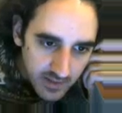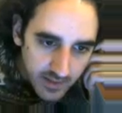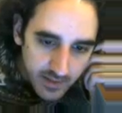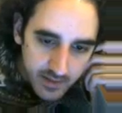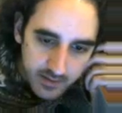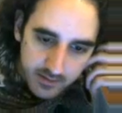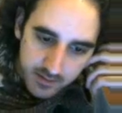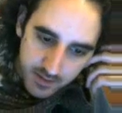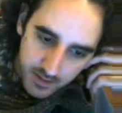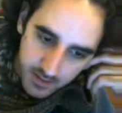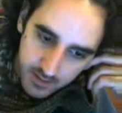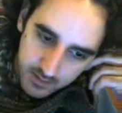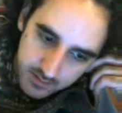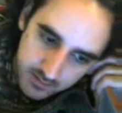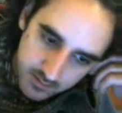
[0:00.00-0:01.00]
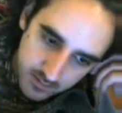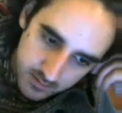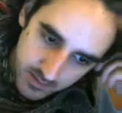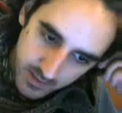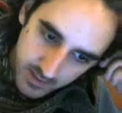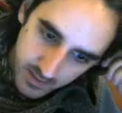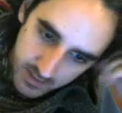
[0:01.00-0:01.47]
layer shader.
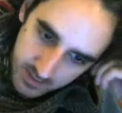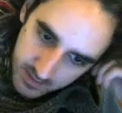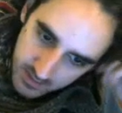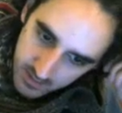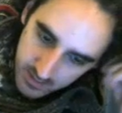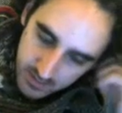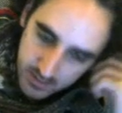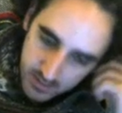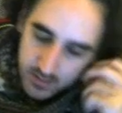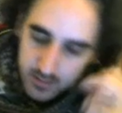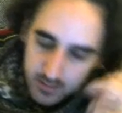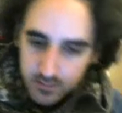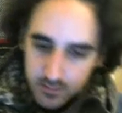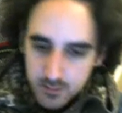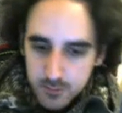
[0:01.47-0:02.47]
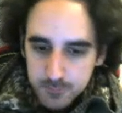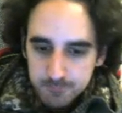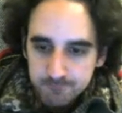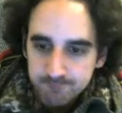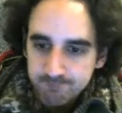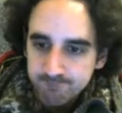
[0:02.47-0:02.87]
Alright, so